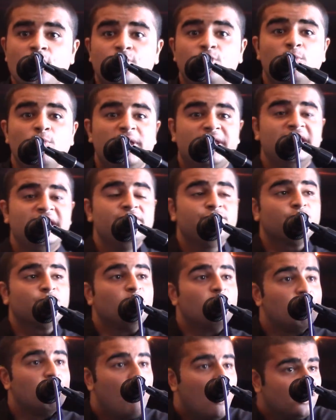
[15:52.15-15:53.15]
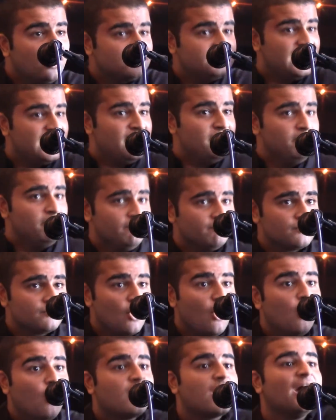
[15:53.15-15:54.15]
Do we need to mock
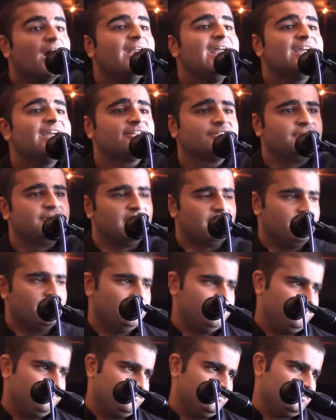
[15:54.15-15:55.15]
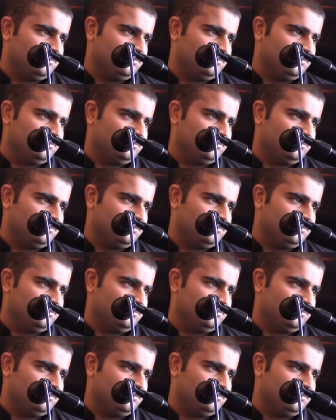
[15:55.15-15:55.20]
them or correct them?